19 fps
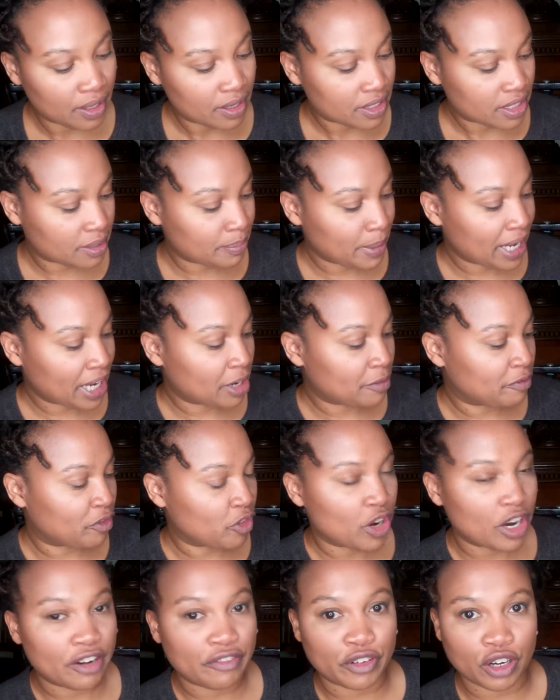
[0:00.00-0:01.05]
It's a Makeup
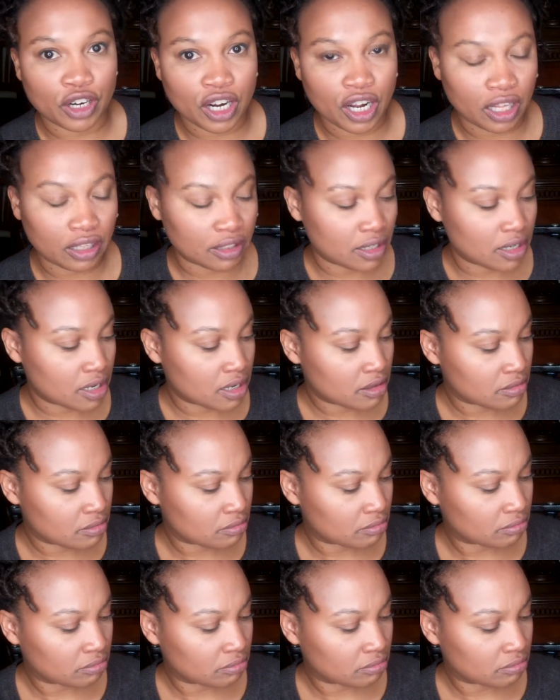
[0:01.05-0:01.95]
Forever color.